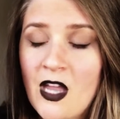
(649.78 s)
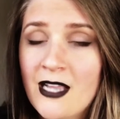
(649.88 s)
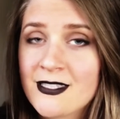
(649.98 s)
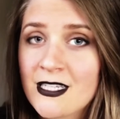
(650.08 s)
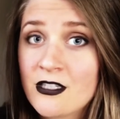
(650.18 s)

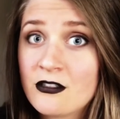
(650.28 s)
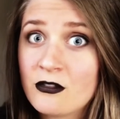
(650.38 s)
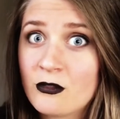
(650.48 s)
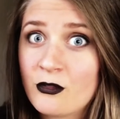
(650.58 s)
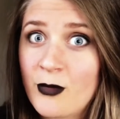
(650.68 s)
I say
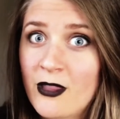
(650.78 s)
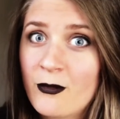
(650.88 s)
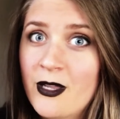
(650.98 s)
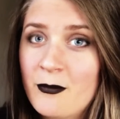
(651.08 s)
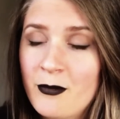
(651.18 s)
Cthulhu, by the
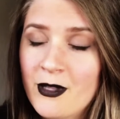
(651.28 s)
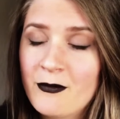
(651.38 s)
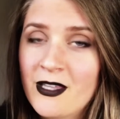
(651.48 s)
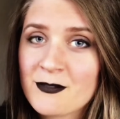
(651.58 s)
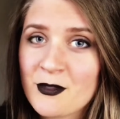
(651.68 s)
way,
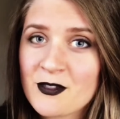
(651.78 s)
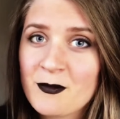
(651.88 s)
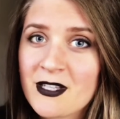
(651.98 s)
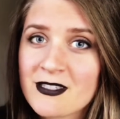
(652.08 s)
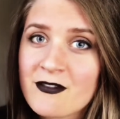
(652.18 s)
but that's mostly
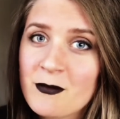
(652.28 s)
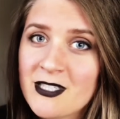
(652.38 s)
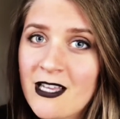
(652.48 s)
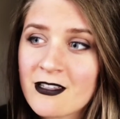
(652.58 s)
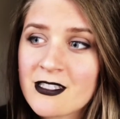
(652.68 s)
because of the
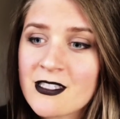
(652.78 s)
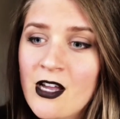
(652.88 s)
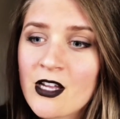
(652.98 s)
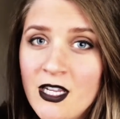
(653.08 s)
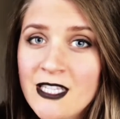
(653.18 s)
Metallica song.